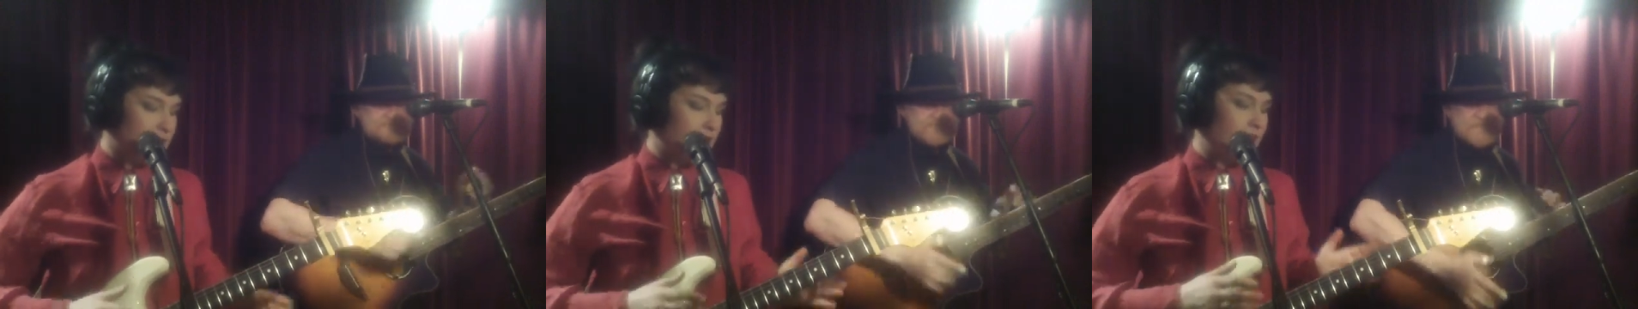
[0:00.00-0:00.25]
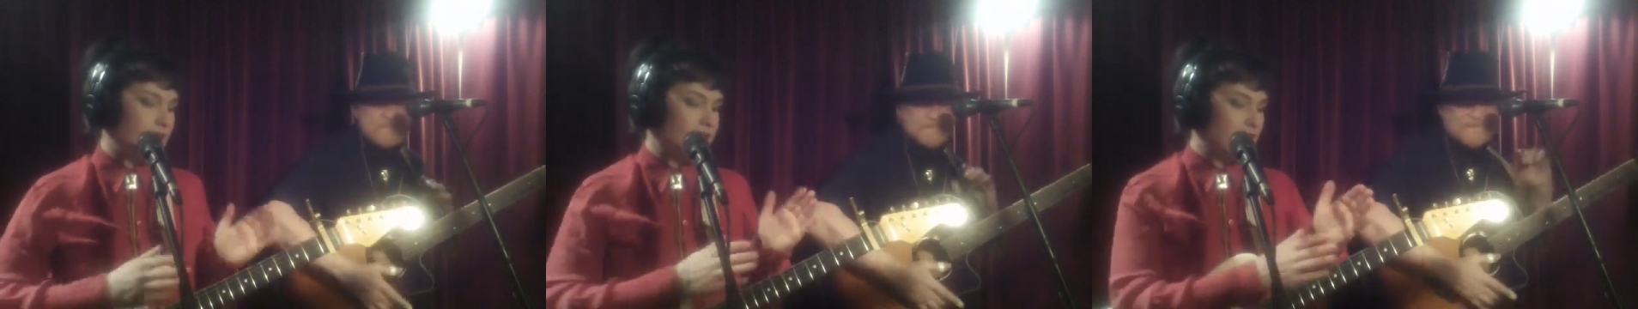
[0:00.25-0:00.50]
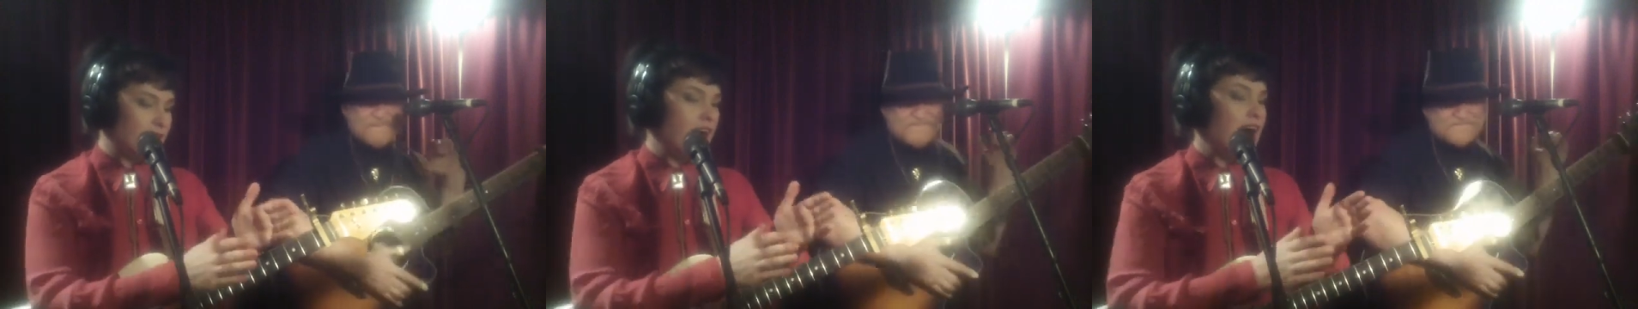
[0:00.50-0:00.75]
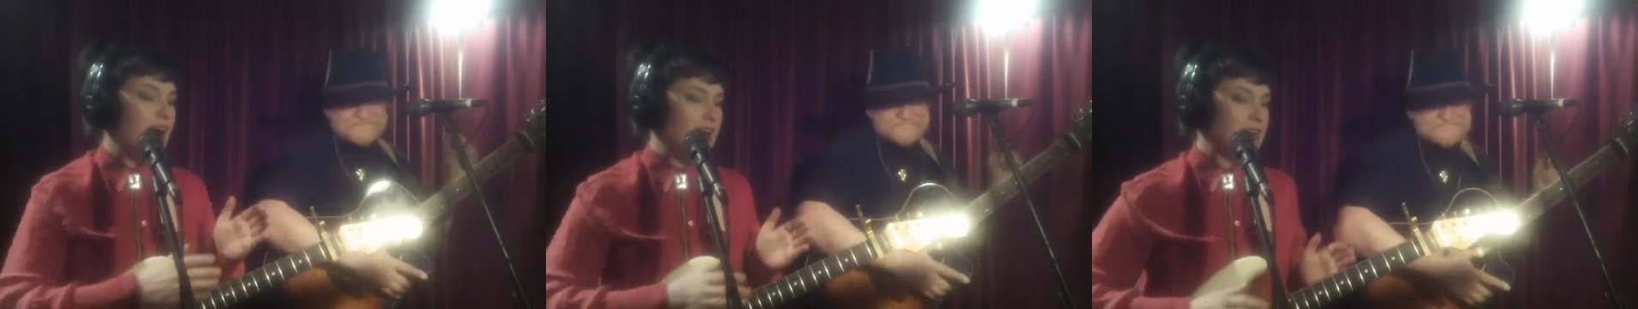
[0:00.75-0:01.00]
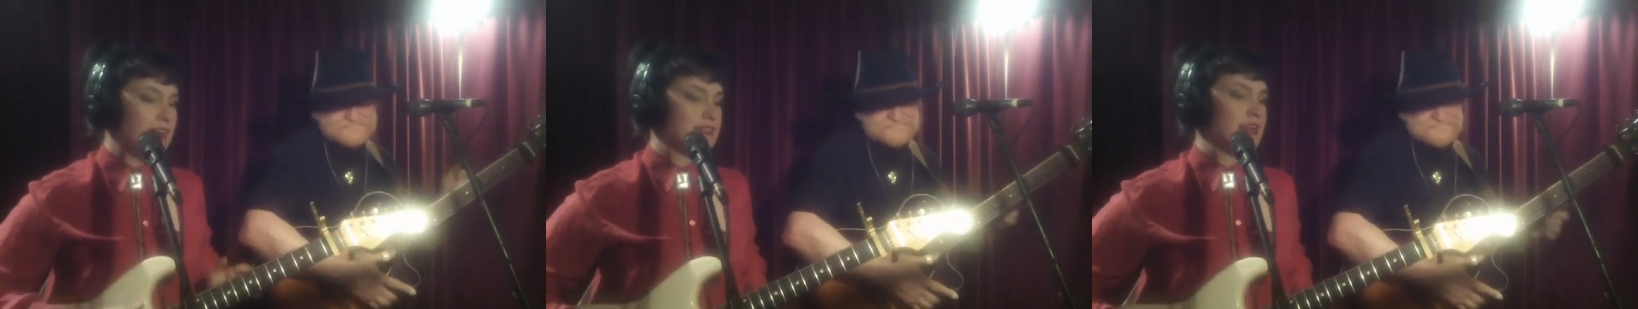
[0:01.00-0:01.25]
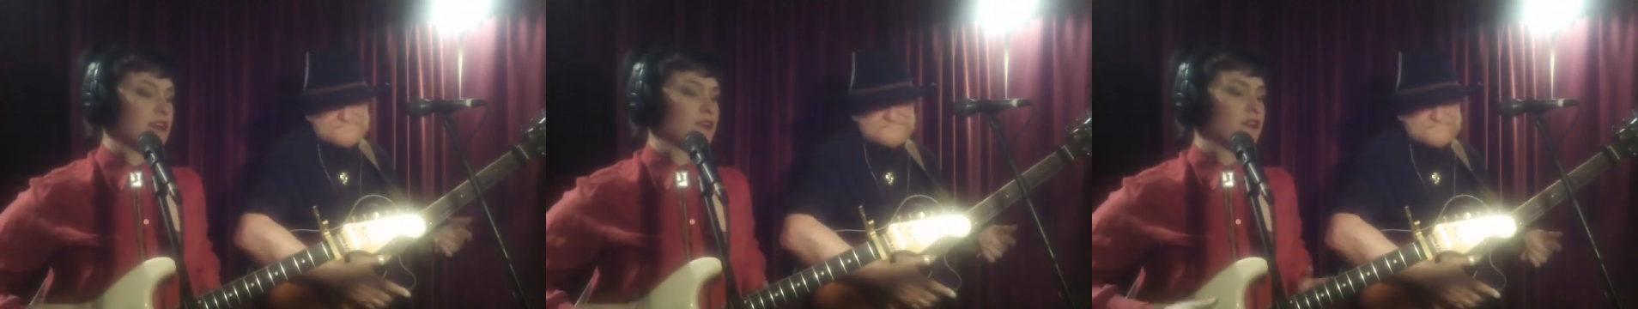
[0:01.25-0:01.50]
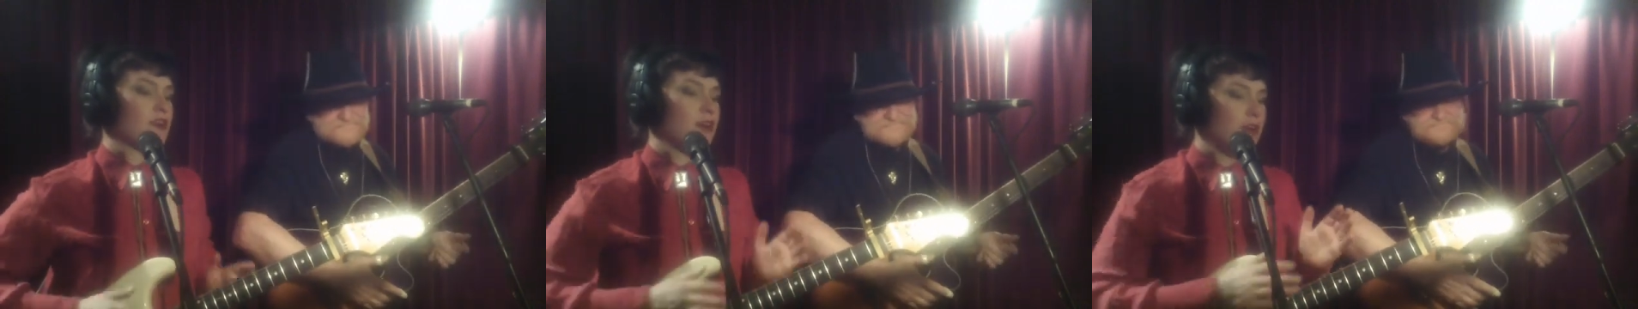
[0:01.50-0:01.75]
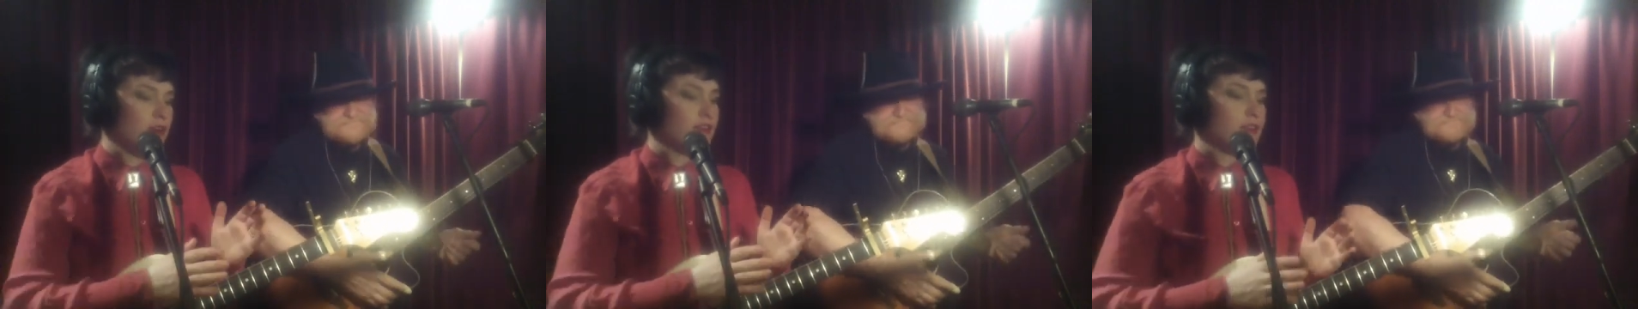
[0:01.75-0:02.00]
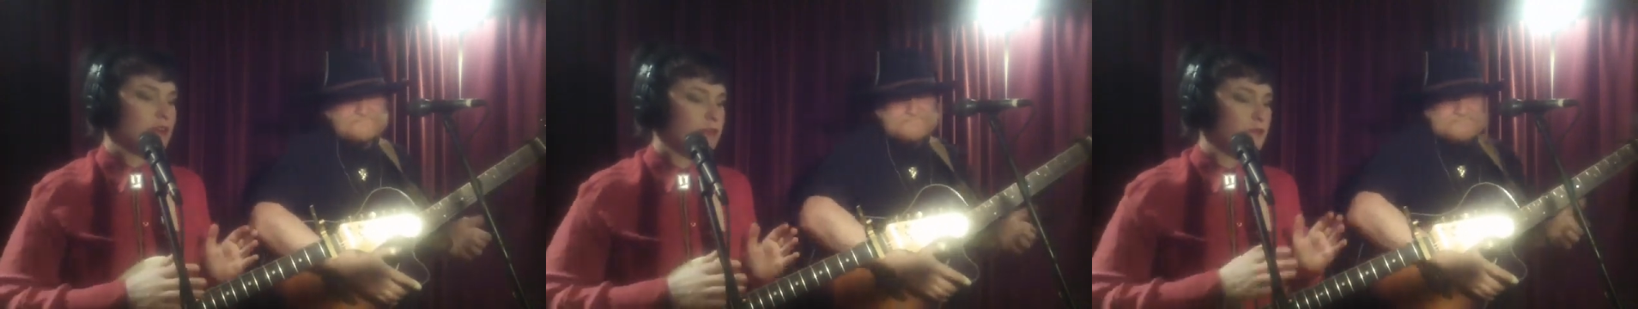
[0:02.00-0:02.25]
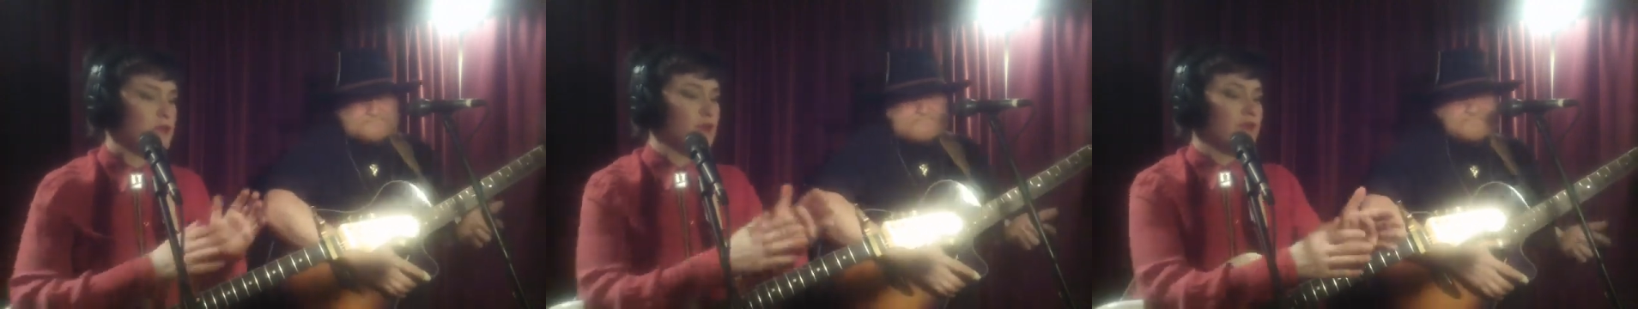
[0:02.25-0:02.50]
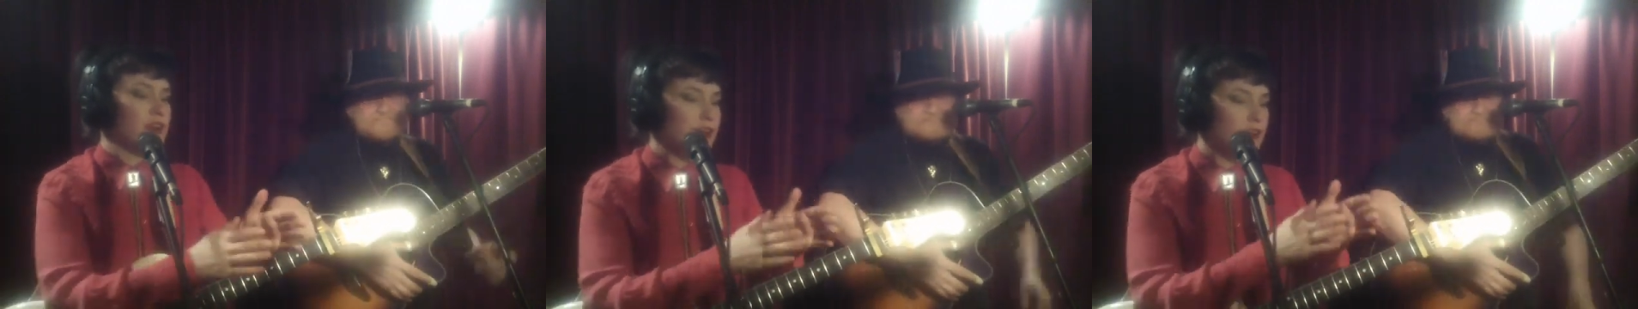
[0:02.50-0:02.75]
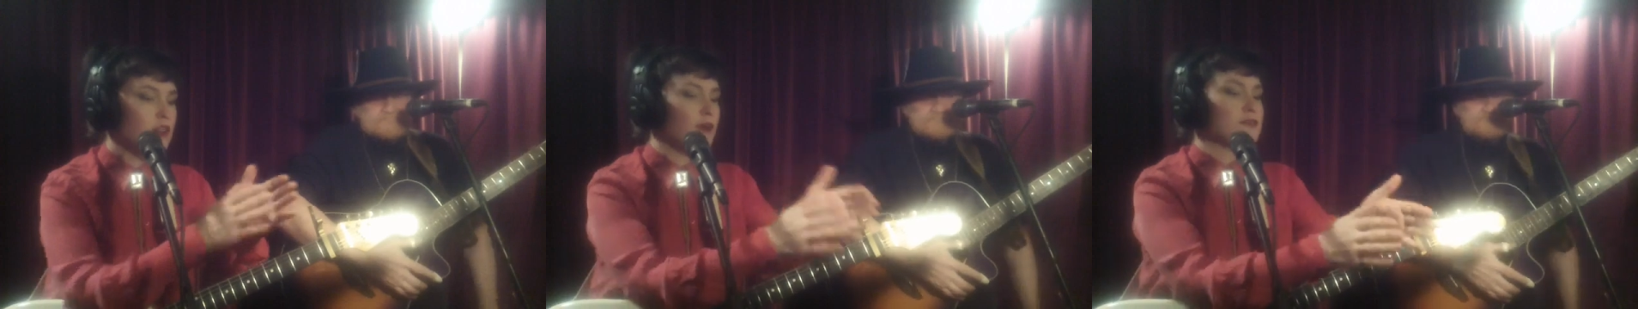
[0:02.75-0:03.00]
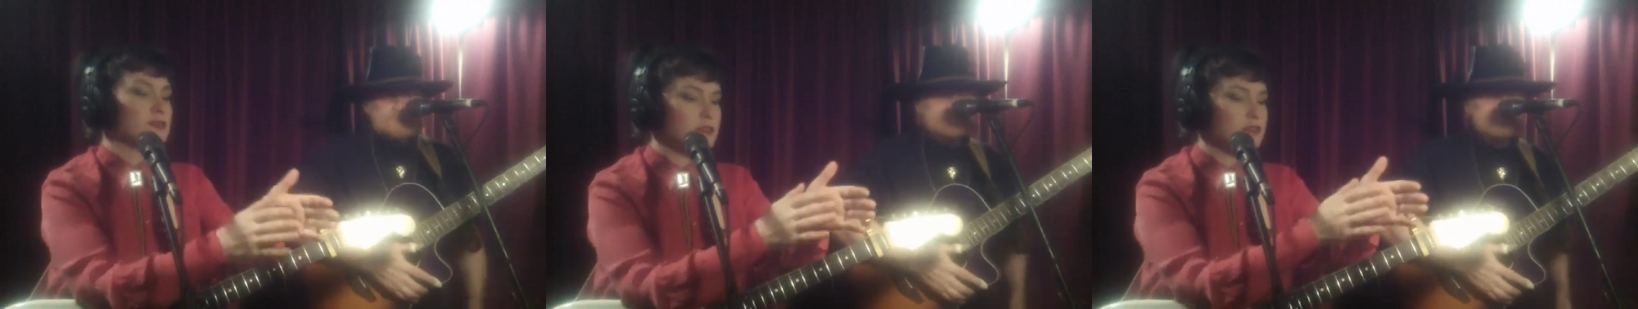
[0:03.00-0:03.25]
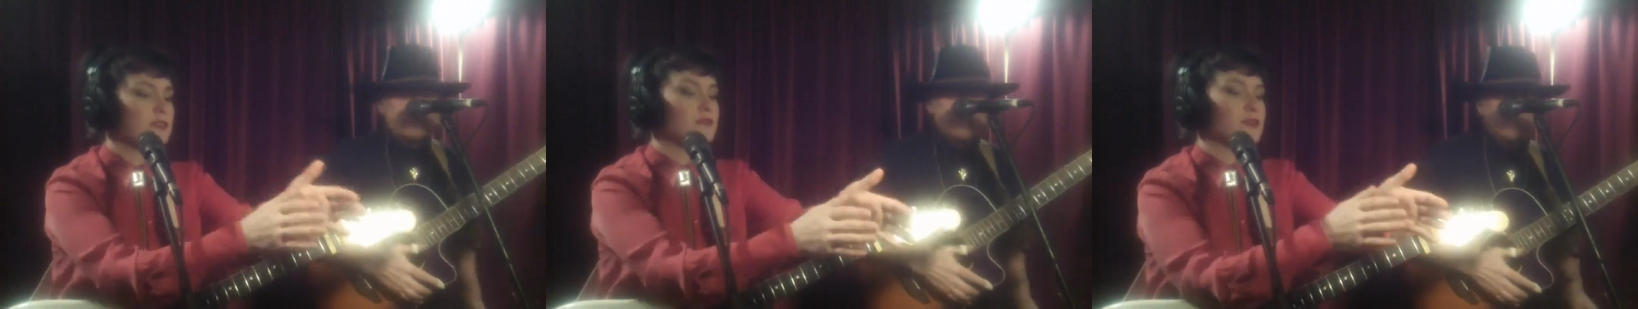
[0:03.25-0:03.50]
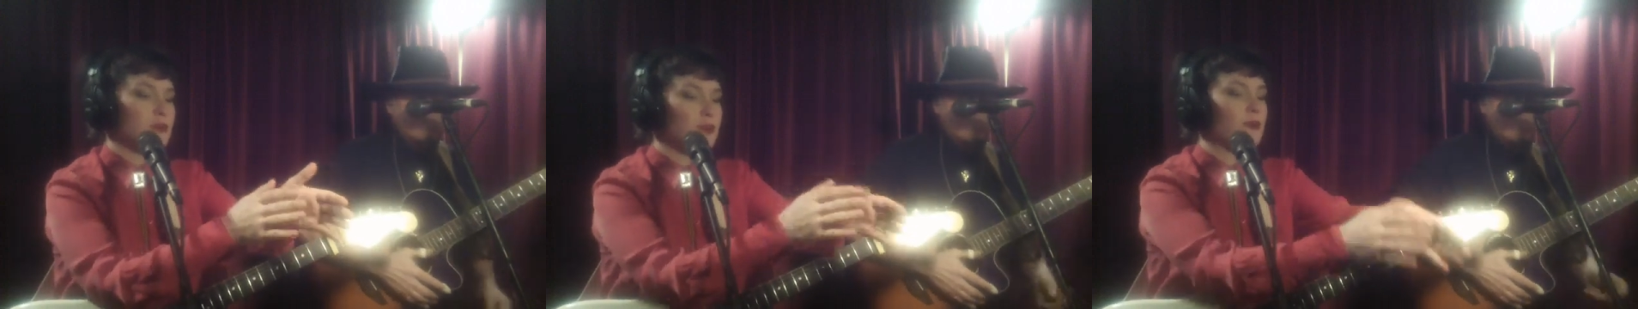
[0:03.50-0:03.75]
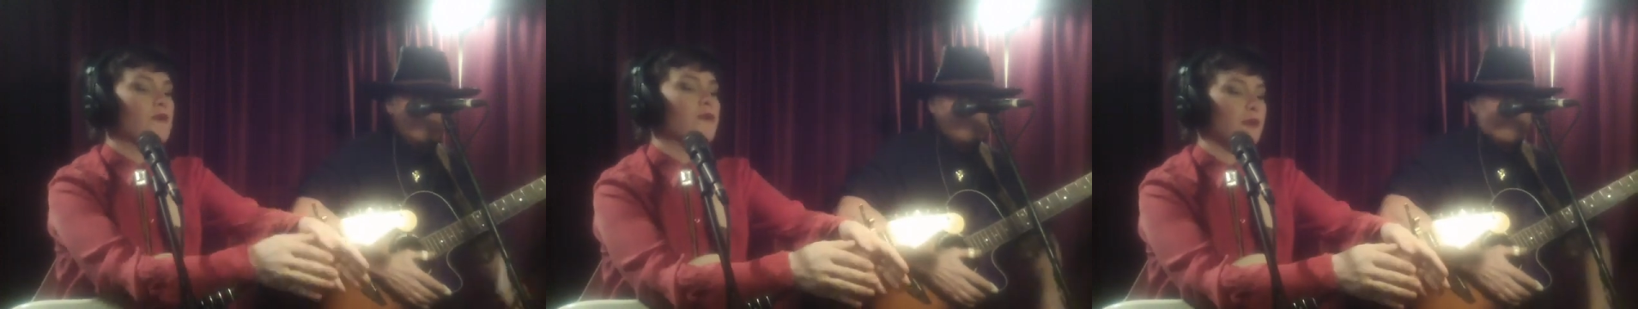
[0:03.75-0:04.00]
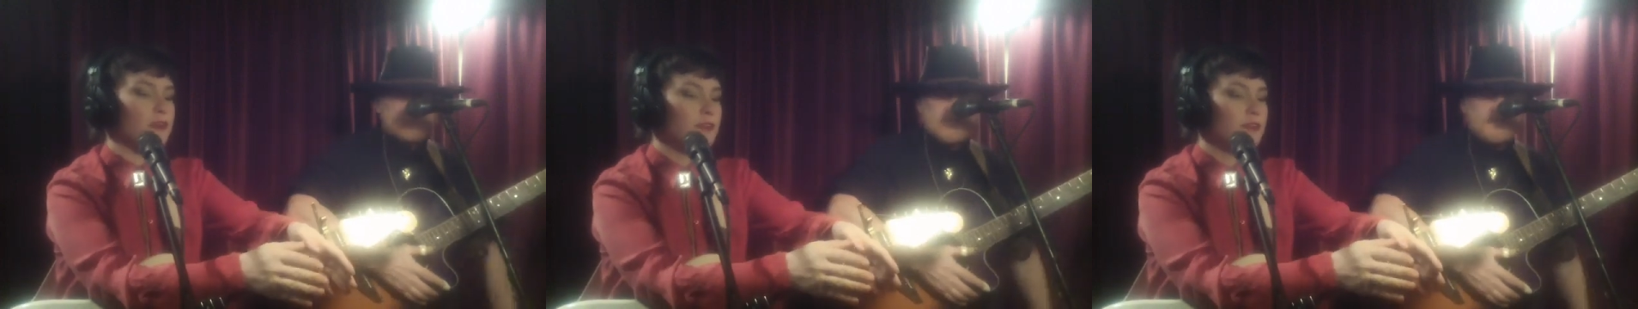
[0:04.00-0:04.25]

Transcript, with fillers: and the line is that you're all moving closer to the goal.